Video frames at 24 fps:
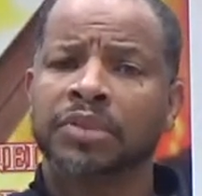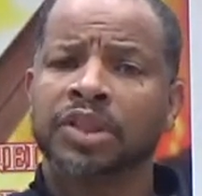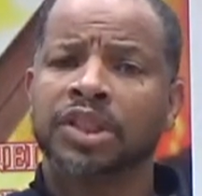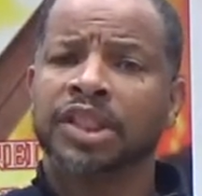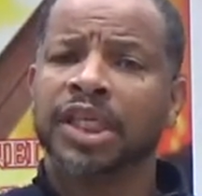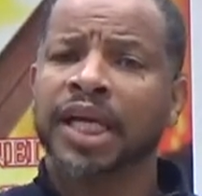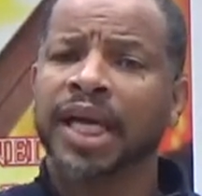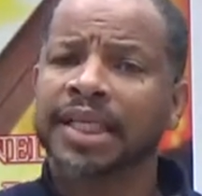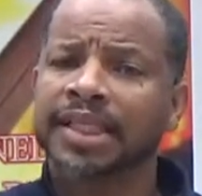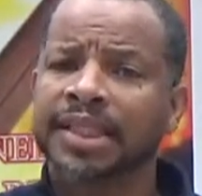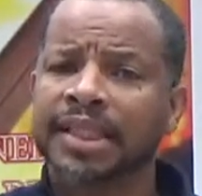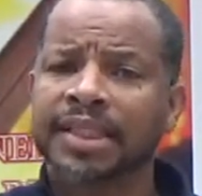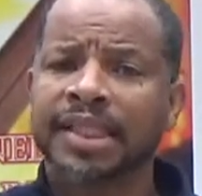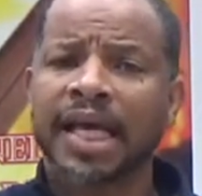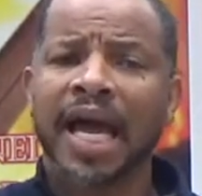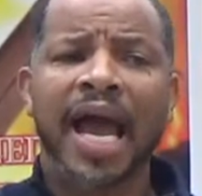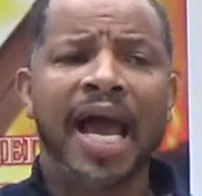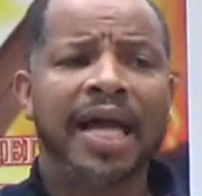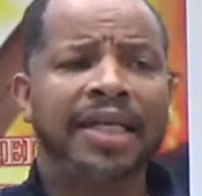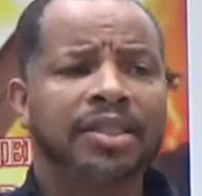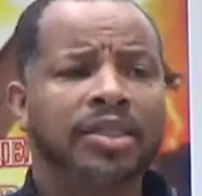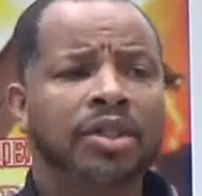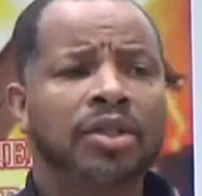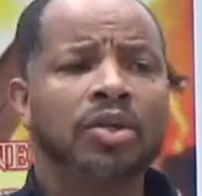Jesus
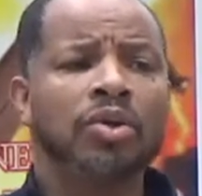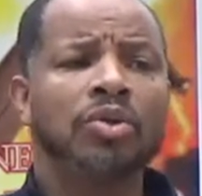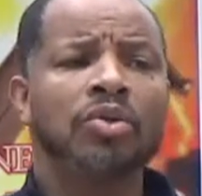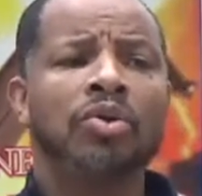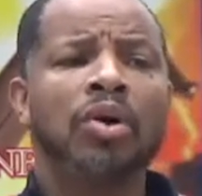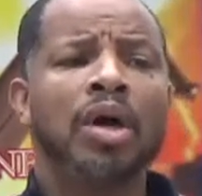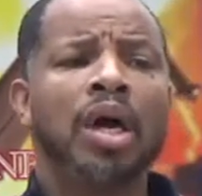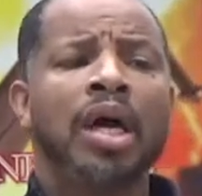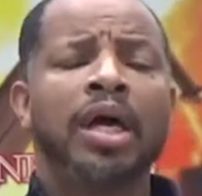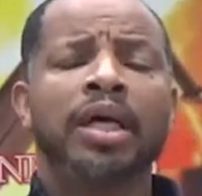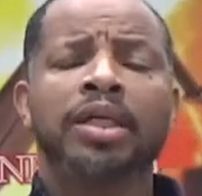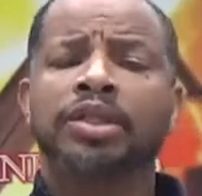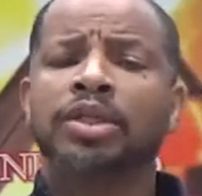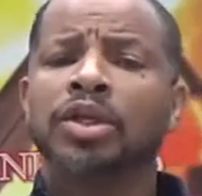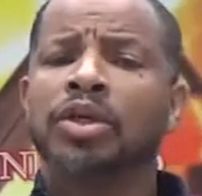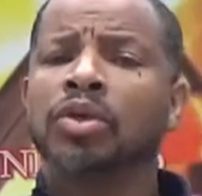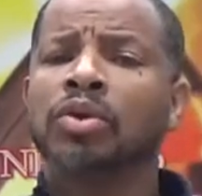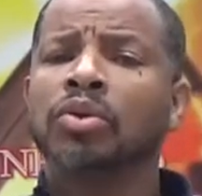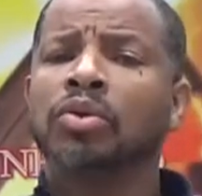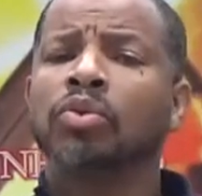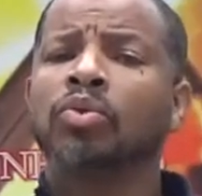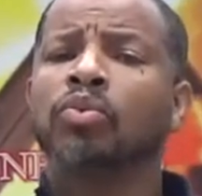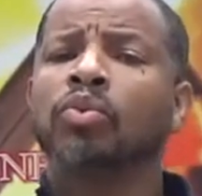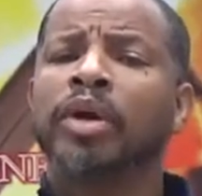had to,
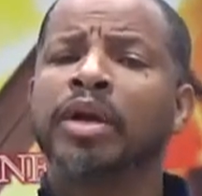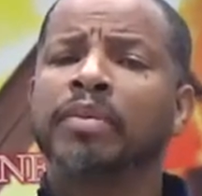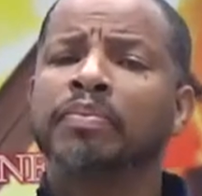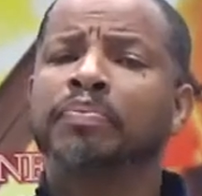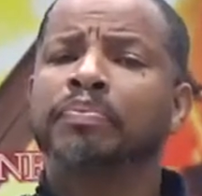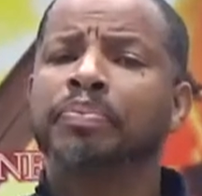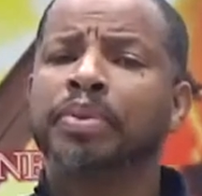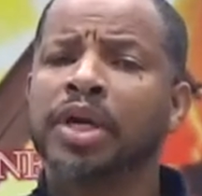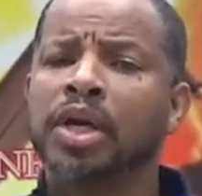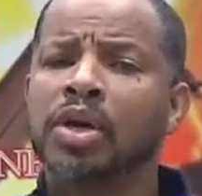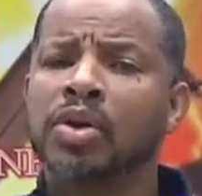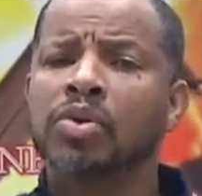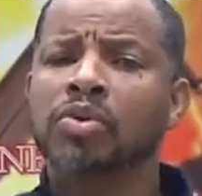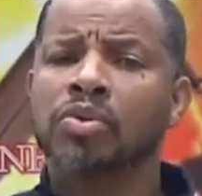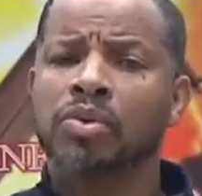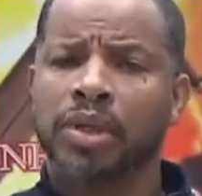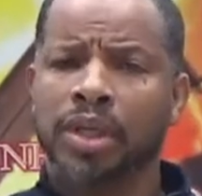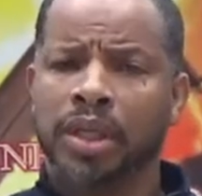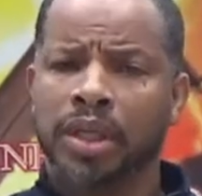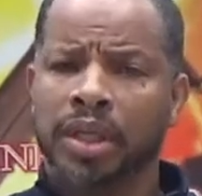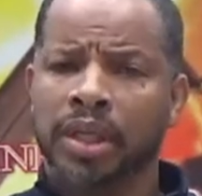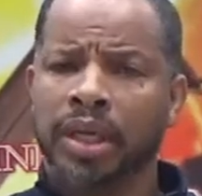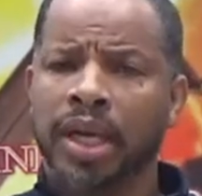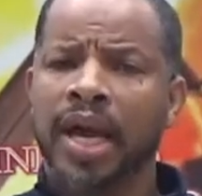to rebuke
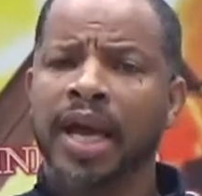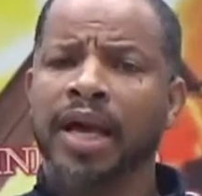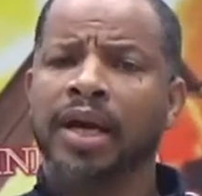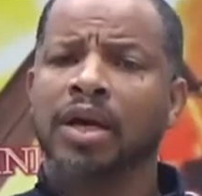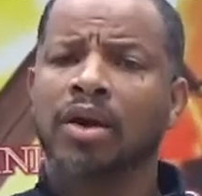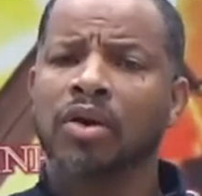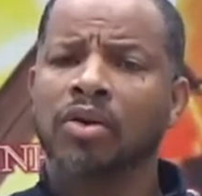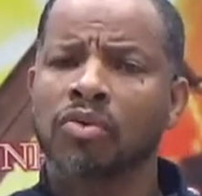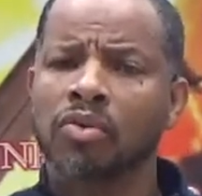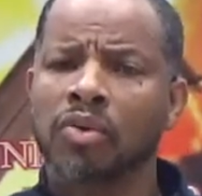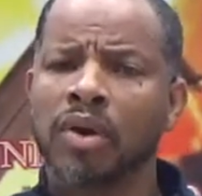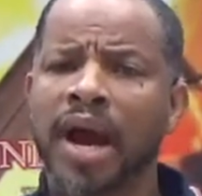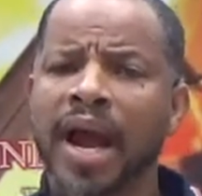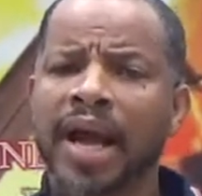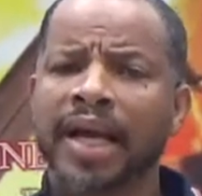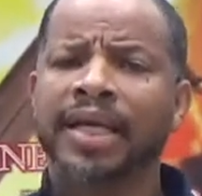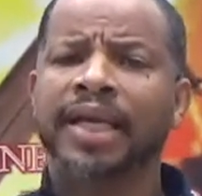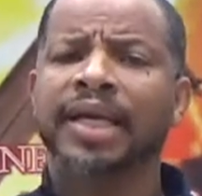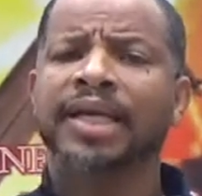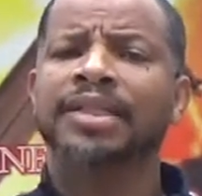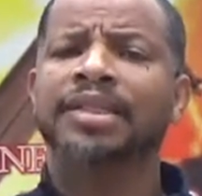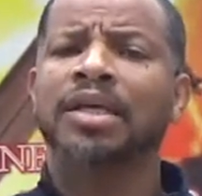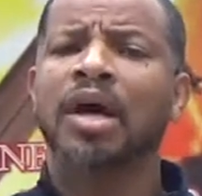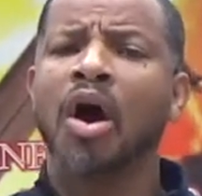and
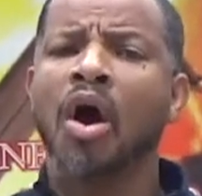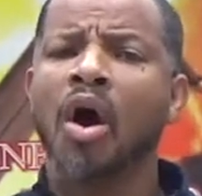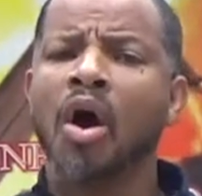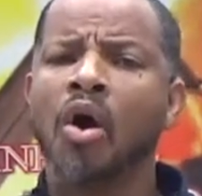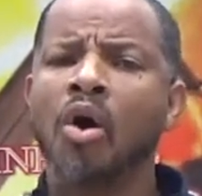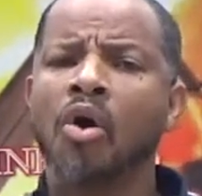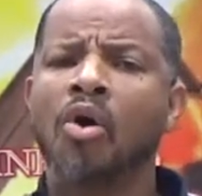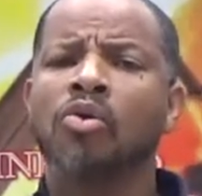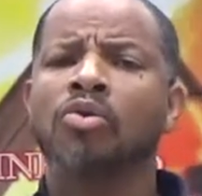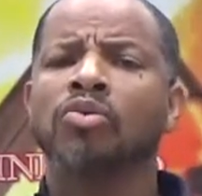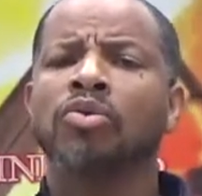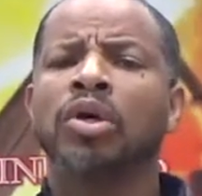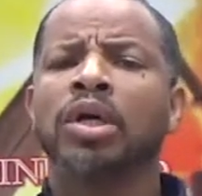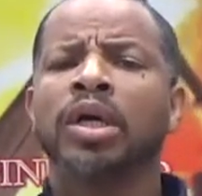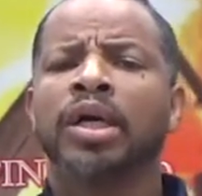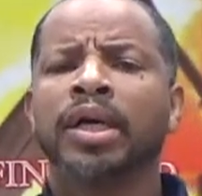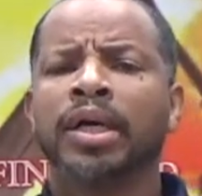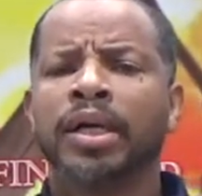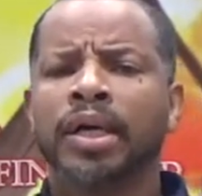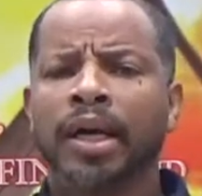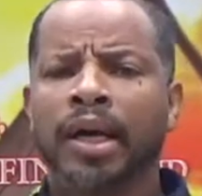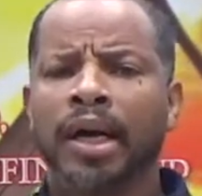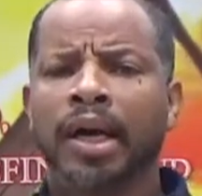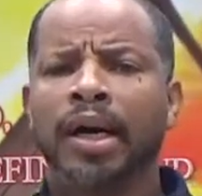correct his own
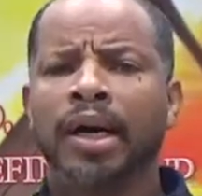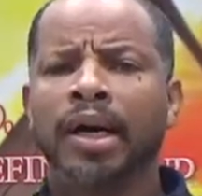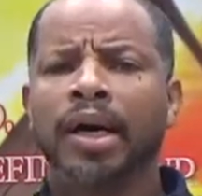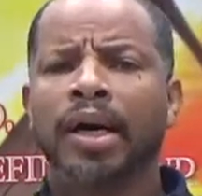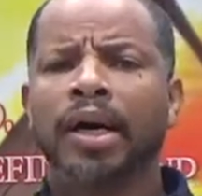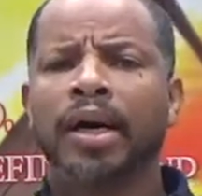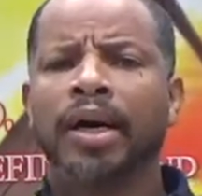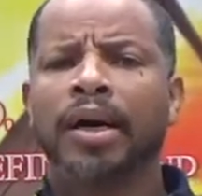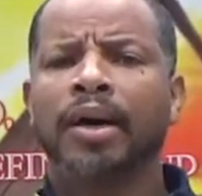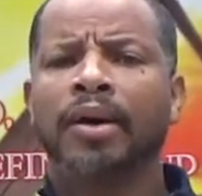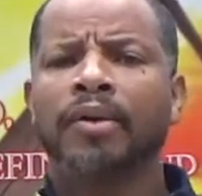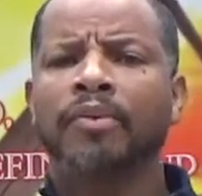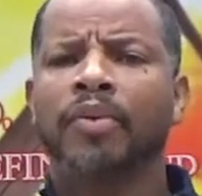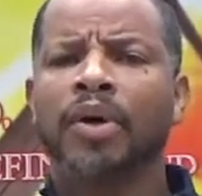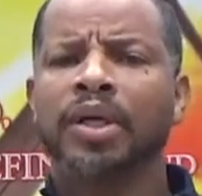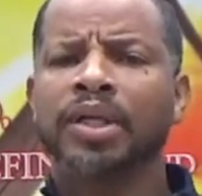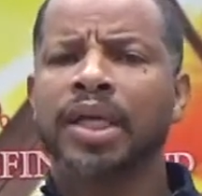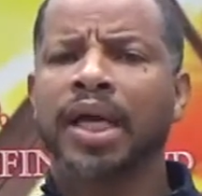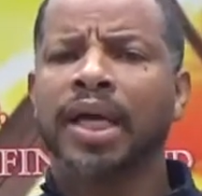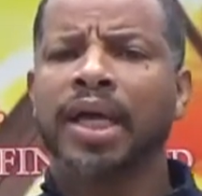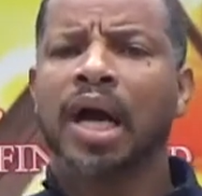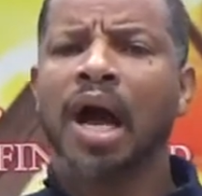uh, uh, what they